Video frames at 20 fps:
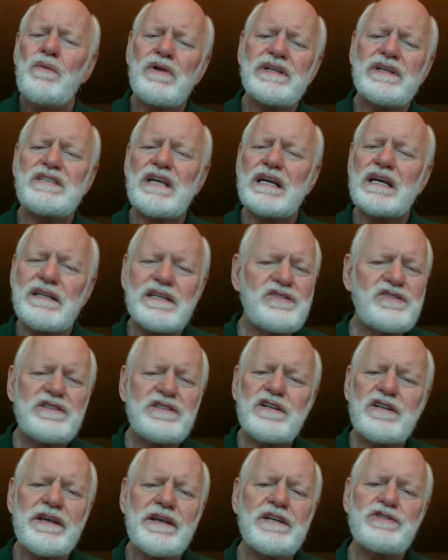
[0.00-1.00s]
Well, as I
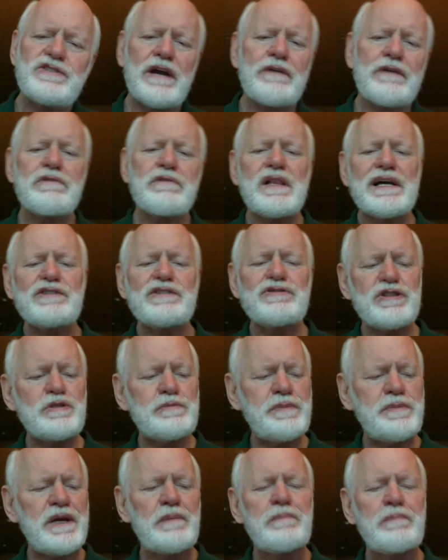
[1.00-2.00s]
listened to this, I realized
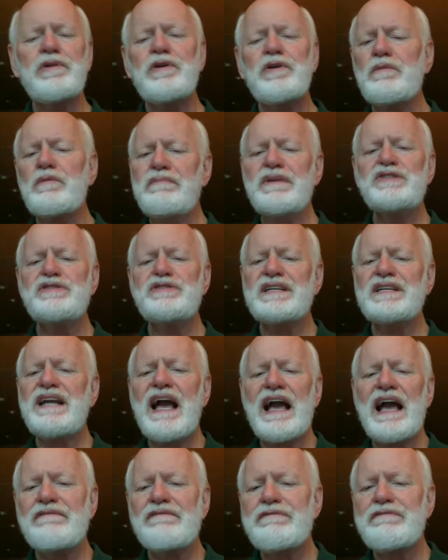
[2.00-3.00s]
these people are missing
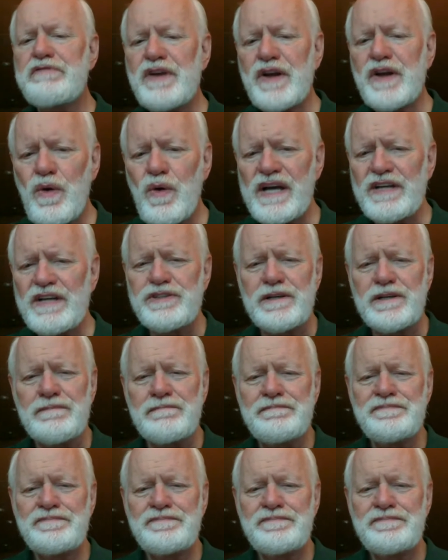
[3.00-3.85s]
half of an equation.